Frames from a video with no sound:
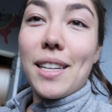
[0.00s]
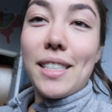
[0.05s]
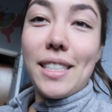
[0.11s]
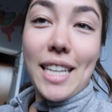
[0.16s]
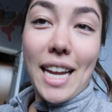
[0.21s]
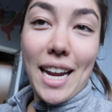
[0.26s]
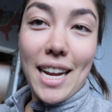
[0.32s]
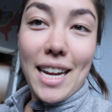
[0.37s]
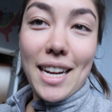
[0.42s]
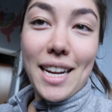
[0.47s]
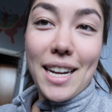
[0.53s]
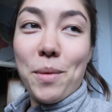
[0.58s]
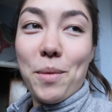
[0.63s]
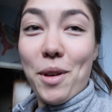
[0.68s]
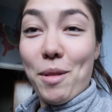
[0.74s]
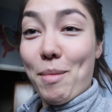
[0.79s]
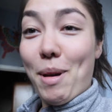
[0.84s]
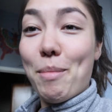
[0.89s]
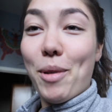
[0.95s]
date
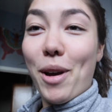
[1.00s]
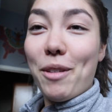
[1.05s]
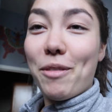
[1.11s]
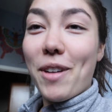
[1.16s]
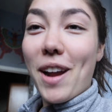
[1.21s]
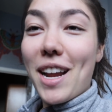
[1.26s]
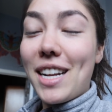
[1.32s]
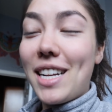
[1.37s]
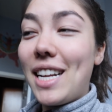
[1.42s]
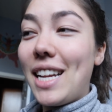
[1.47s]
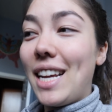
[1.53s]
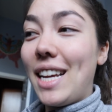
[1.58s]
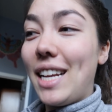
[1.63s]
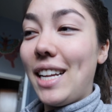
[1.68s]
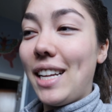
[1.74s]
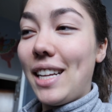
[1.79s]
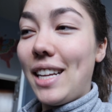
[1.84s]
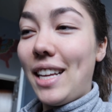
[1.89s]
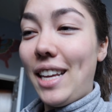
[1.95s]
with my boyfriend,
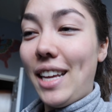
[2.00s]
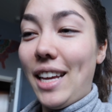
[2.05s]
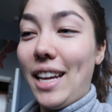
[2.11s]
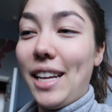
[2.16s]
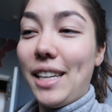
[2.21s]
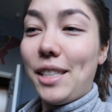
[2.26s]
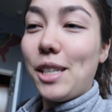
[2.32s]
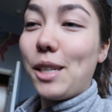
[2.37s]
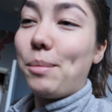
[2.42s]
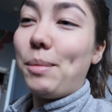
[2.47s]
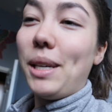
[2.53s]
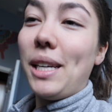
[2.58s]
he took